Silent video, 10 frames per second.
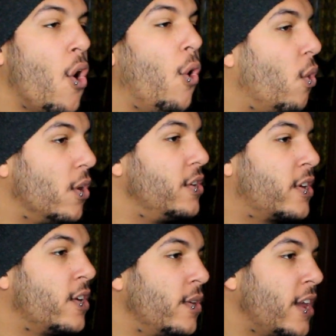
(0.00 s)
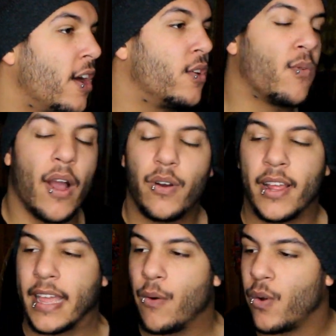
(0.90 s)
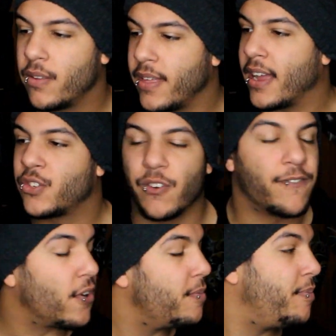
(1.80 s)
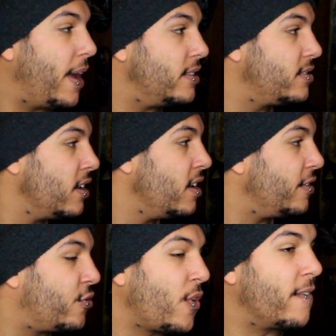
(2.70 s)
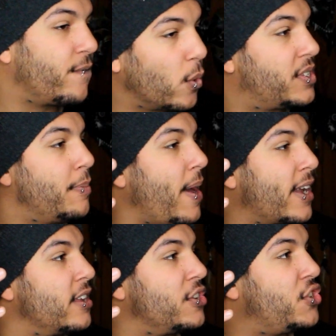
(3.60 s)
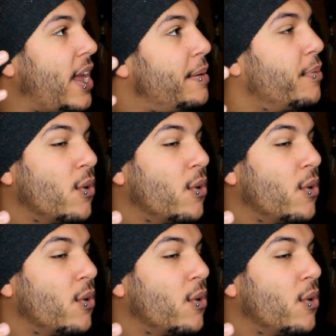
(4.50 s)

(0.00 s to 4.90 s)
Or you could go the other route and get one of the extra firm beds to try to force it back into shape,